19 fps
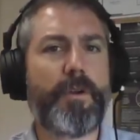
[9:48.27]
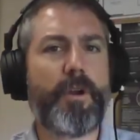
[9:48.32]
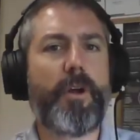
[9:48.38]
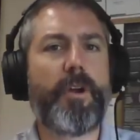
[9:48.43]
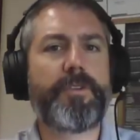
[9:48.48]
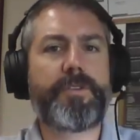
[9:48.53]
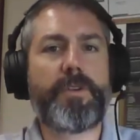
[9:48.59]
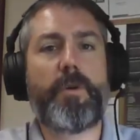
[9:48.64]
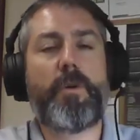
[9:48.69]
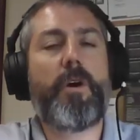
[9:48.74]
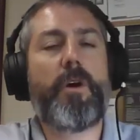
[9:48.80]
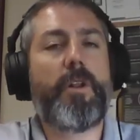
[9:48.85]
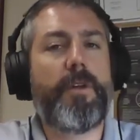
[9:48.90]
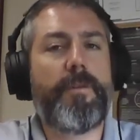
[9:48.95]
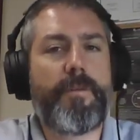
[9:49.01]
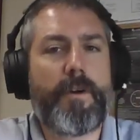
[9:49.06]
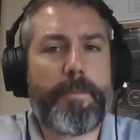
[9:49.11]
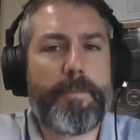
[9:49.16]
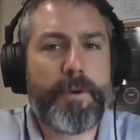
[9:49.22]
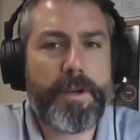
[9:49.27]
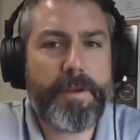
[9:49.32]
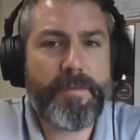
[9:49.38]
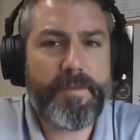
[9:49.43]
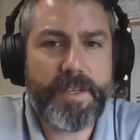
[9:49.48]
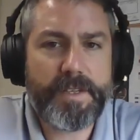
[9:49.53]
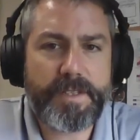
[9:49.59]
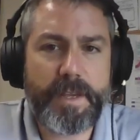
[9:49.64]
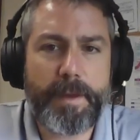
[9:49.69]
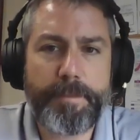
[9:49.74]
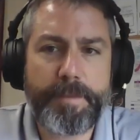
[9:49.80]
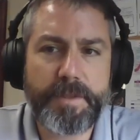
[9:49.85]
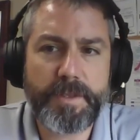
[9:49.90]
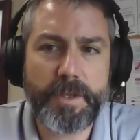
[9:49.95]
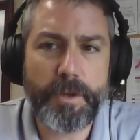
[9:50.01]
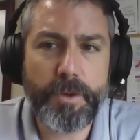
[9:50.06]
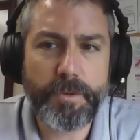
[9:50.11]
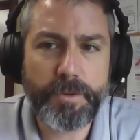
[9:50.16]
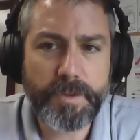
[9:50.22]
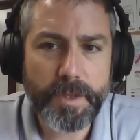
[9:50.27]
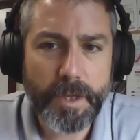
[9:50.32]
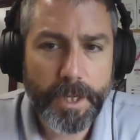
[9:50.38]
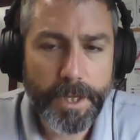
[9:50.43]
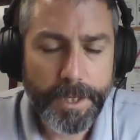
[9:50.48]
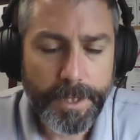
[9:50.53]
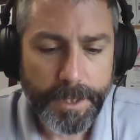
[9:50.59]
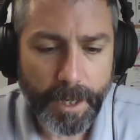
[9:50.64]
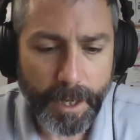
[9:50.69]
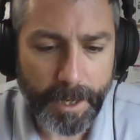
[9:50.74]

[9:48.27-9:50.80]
but also all of our previous episodes.